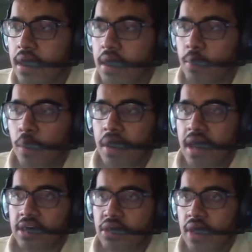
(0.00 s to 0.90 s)
Moving
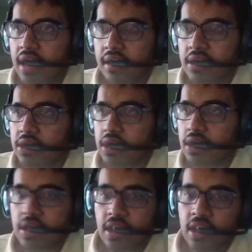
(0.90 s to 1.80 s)
next to England and,
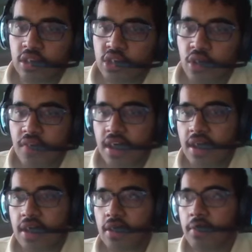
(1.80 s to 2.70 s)
and nil, Slovenia
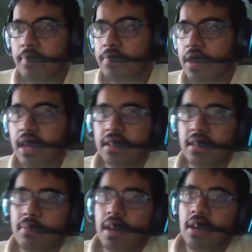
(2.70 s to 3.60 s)
nil.
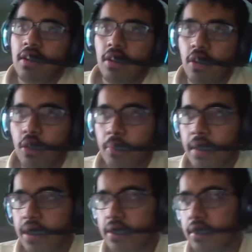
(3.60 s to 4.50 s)
England, man. Oh,
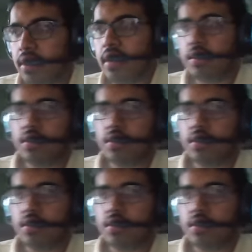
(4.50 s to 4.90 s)
my God. England is